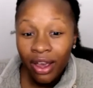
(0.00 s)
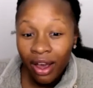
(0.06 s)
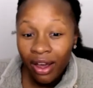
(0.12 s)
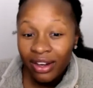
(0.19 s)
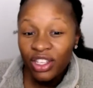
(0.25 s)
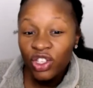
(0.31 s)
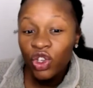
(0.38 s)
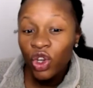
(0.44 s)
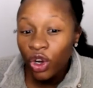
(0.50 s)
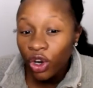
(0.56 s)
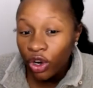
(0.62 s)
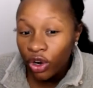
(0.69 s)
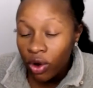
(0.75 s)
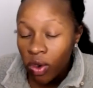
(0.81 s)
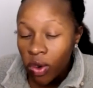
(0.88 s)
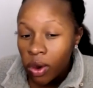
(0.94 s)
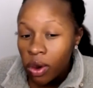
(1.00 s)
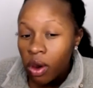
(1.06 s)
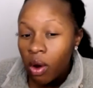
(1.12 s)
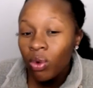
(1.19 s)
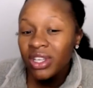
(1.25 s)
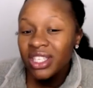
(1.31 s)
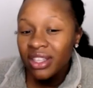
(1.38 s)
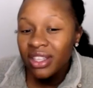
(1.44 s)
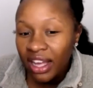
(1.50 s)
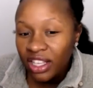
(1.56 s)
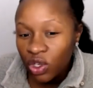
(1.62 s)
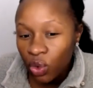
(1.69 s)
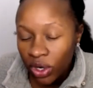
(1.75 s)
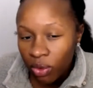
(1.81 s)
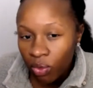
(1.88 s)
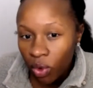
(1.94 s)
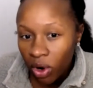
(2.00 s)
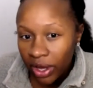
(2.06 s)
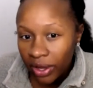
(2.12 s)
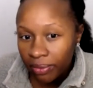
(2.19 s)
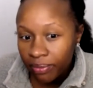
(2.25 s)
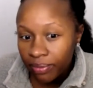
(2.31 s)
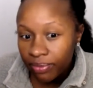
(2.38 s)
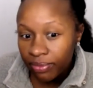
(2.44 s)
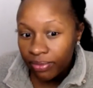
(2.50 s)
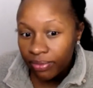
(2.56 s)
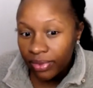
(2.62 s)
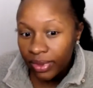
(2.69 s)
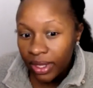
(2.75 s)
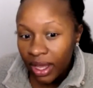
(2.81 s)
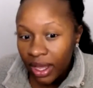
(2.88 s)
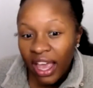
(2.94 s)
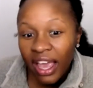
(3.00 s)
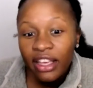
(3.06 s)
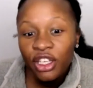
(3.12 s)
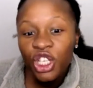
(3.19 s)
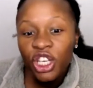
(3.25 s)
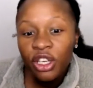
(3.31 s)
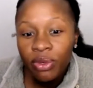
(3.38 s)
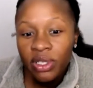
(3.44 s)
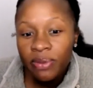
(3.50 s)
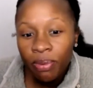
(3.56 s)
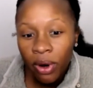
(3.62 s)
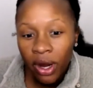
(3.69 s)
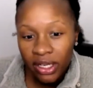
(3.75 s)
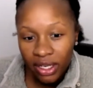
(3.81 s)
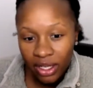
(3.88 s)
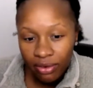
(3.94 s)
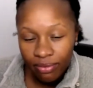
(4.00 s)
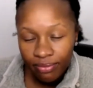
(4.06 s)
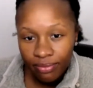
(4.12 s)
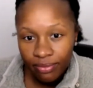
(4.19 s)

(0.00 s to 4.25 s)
y'all, this girl was not 21 and she was pregnant.